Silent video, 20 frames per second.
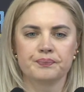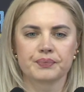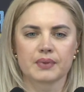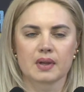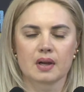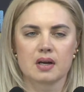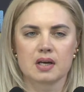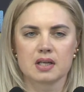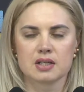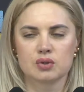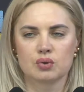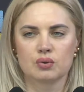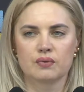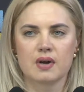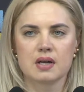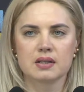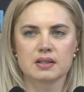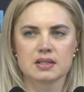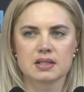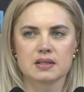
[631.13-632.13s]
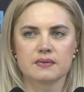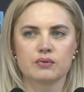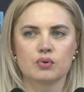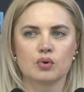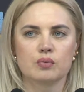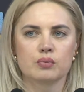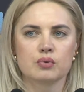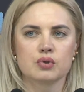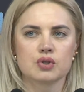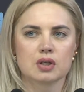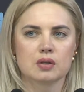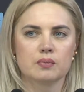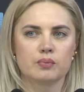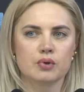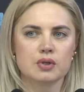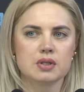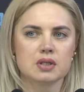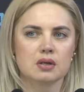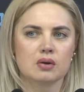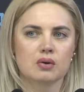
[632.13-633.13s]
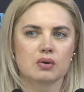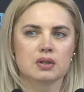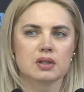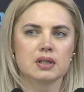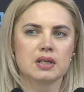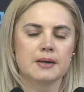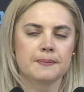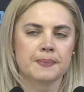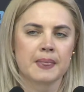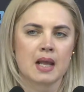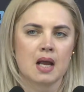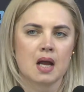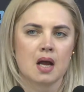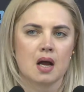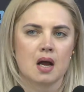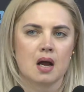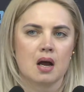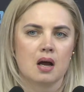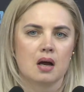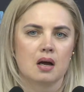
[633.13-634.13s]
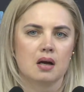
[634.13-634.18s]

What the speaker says: who were deprived of parental care.